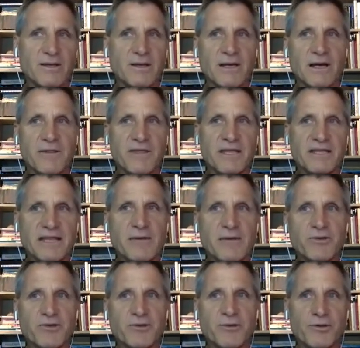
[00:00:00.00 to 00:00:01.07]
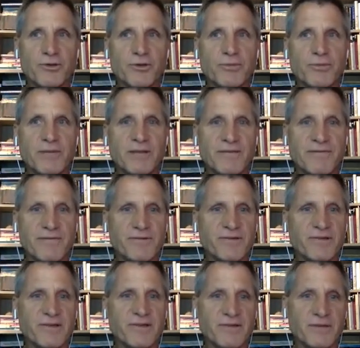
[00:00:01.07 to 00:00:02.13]
I think that should be the first
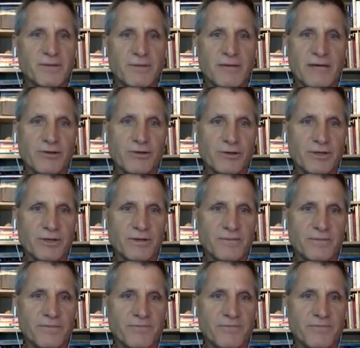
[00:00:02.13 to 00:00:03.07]
consideration.